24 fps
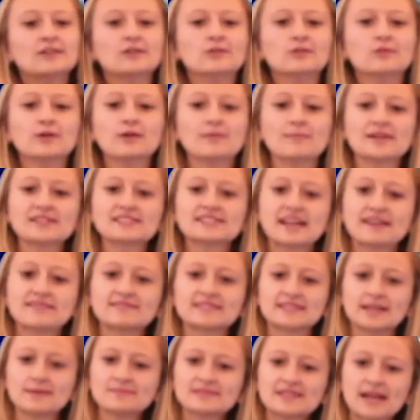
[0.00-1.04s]
we must have
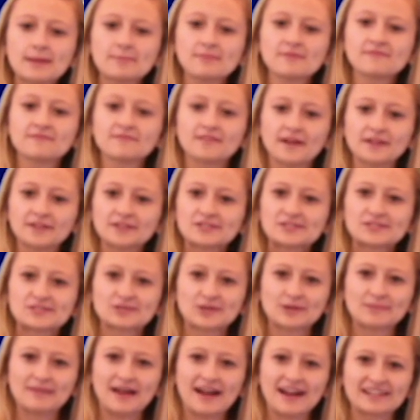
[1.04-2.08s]
some type of
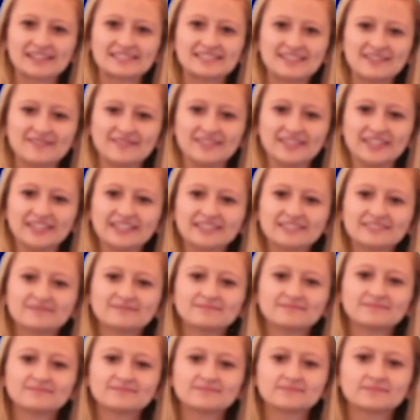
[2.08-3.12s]
thunderstorm activity.
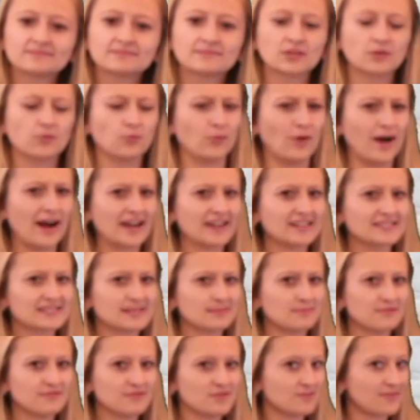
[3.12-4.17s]
Why,
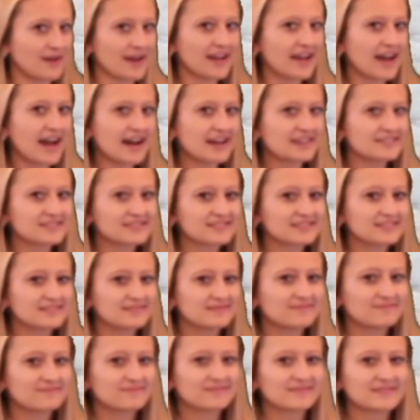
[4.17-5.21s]
some of you might ask?
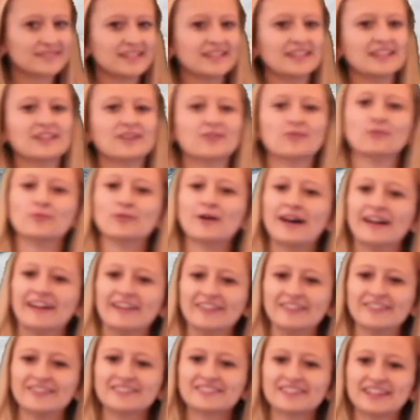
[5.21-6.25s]

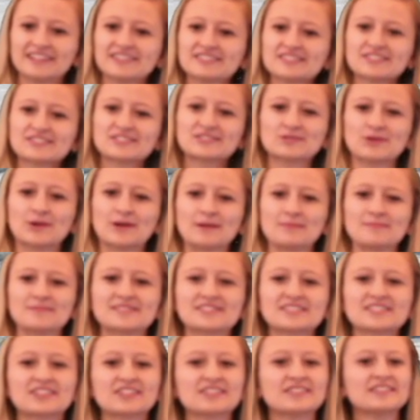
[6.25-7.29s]
Well,
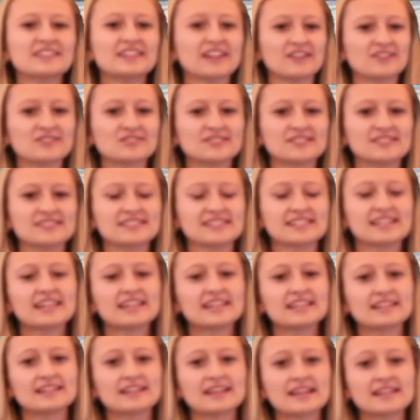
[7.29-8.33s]
thunderstorms turn the ocean's
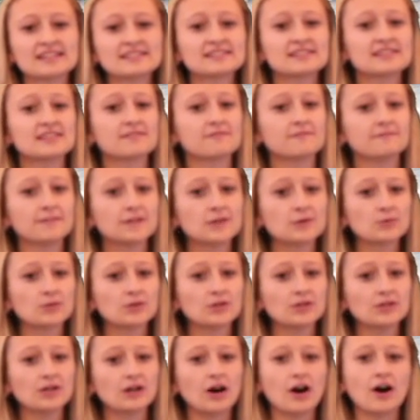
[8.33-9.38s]
heat into the
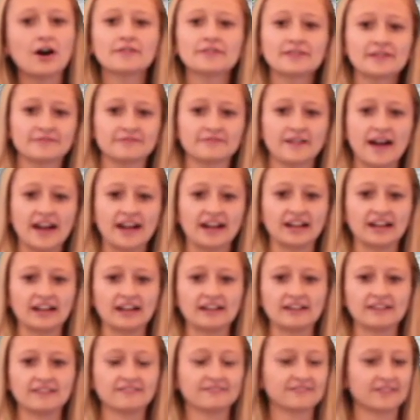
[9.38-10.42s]
fuel on the fire
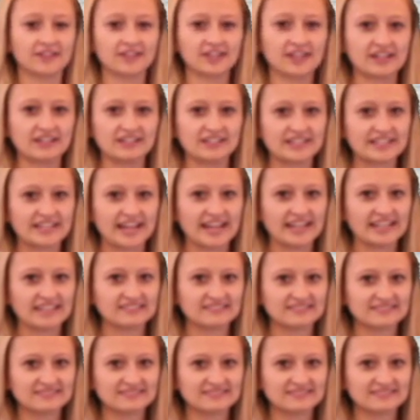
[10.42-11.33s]
for a hurricane.